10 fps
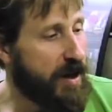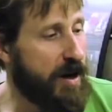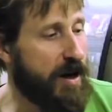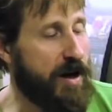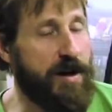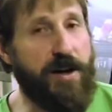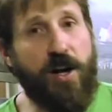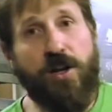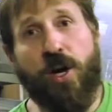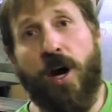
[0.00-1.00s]

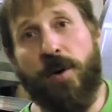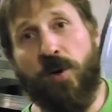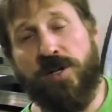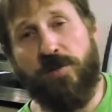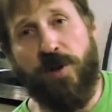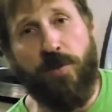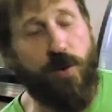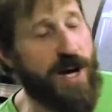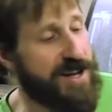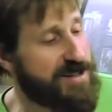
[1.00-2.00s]
Another common question
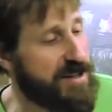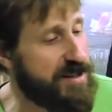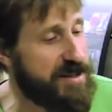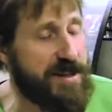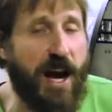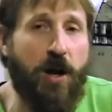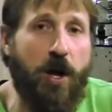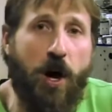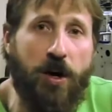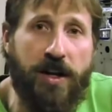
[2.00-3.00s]
people ask is, how
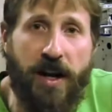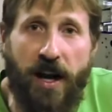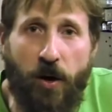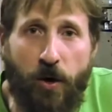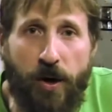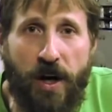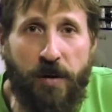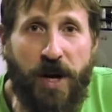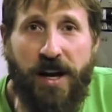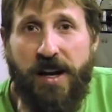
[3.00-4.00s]
long can I hold on
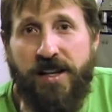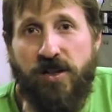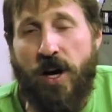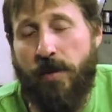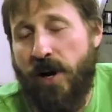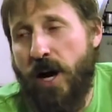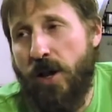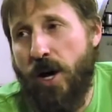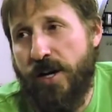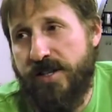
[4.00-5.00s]
to my Heady Topper? How
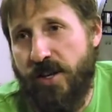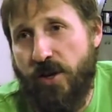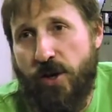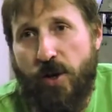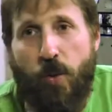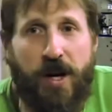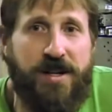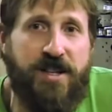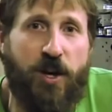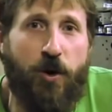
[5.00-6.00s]
long is it good? When
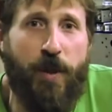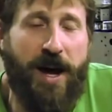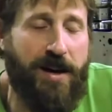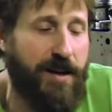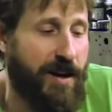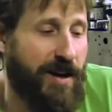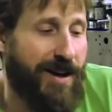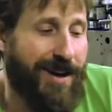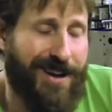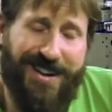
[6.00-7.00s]
does it go bad?
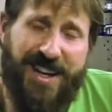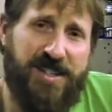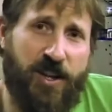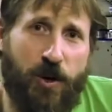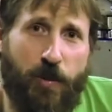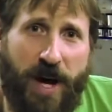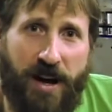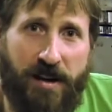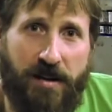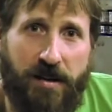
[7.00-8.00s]
It doesn't go
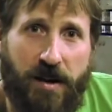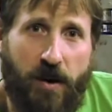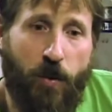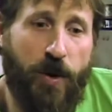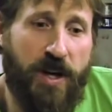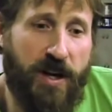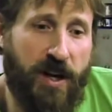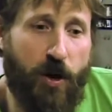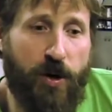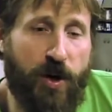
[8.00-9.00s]
bad. We
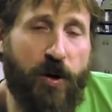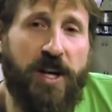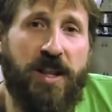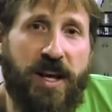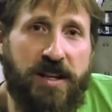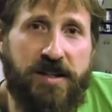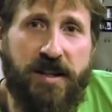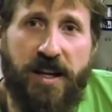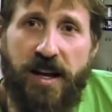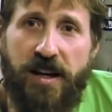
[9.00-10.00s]
go to great lengths
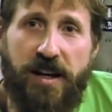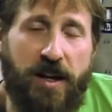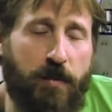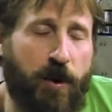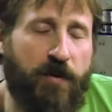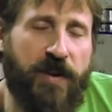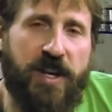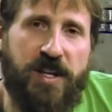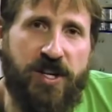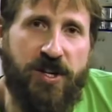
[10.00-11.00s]
to get it in
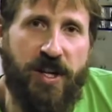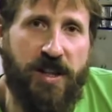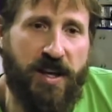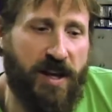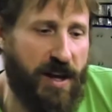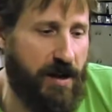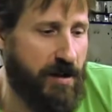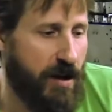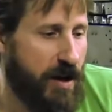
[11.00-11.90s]
perfect condition in the can,